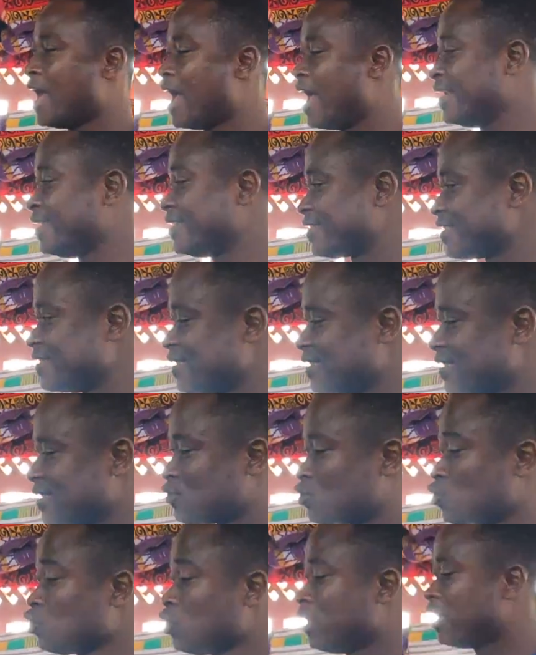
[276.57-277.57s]
And
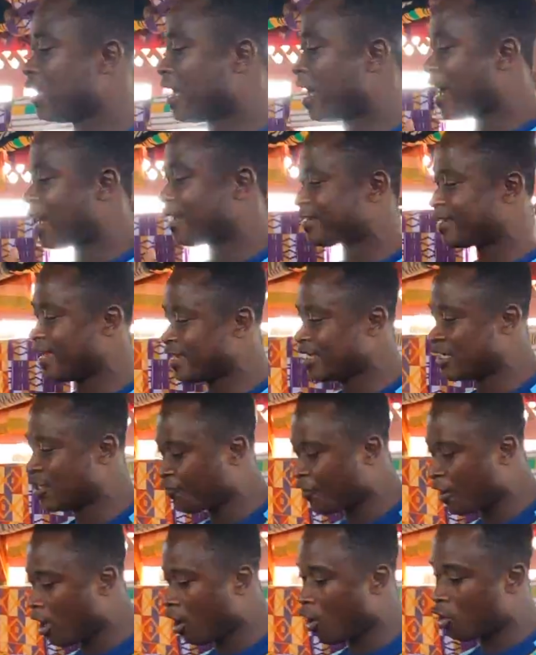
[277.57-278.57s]
to
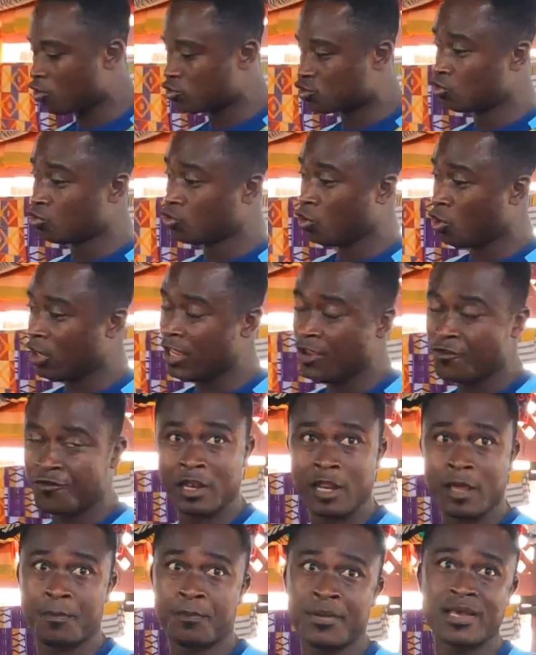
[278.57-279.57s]
identify or to know if
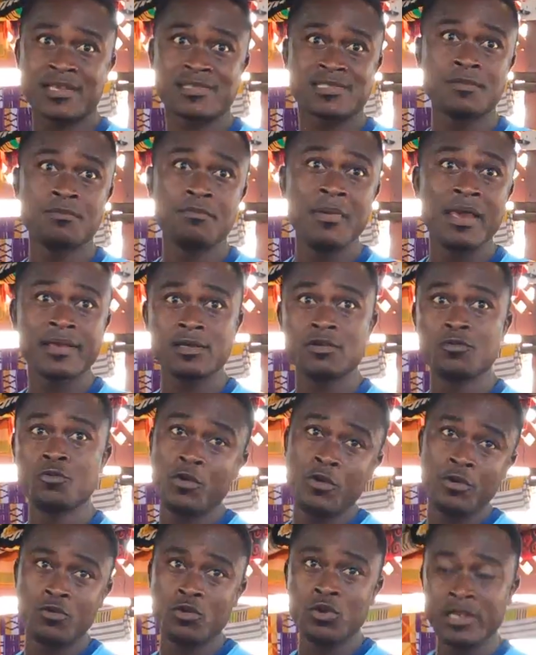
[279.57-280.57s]
the person
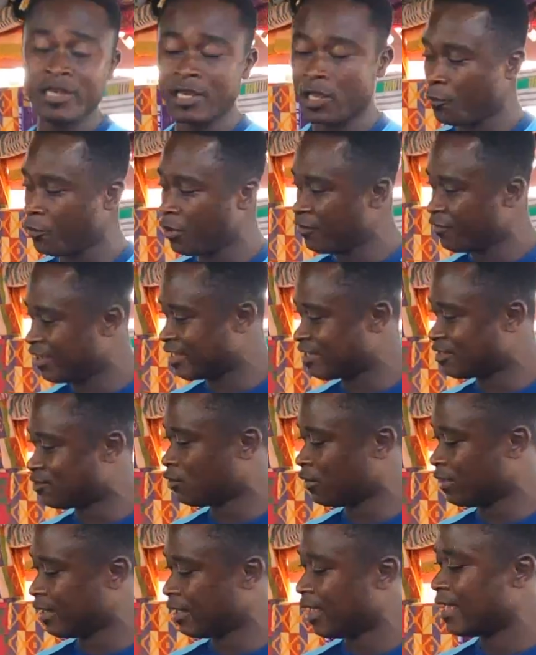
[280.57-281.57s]
doing the weaving is
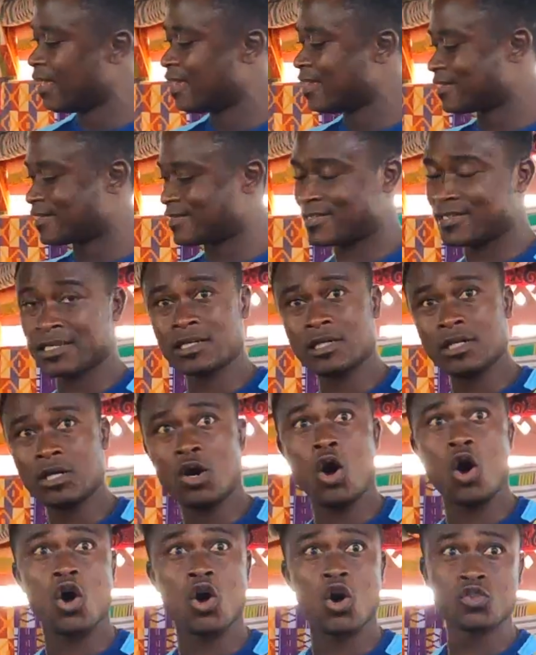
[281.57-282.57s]
doing
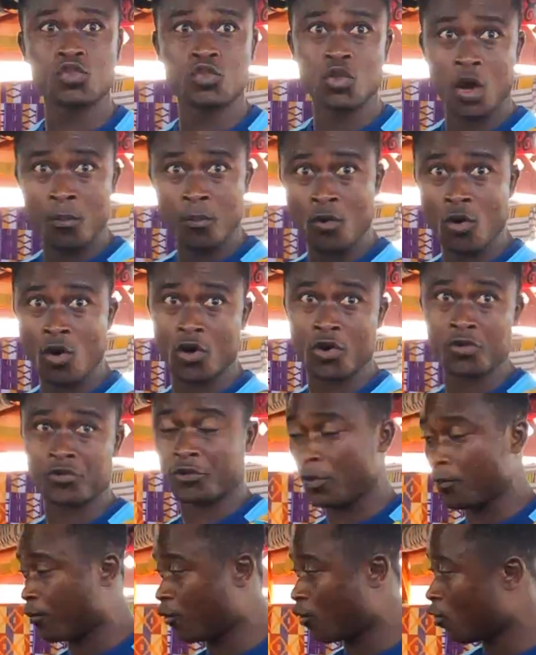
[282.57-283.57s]
single or double or
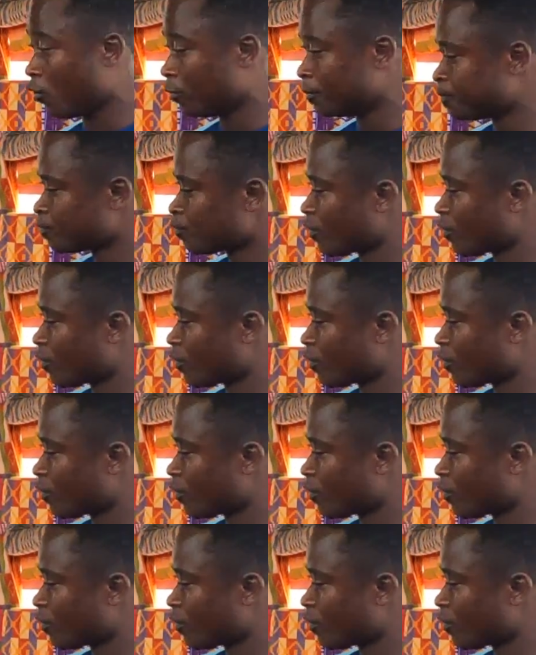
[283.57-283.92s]
triple,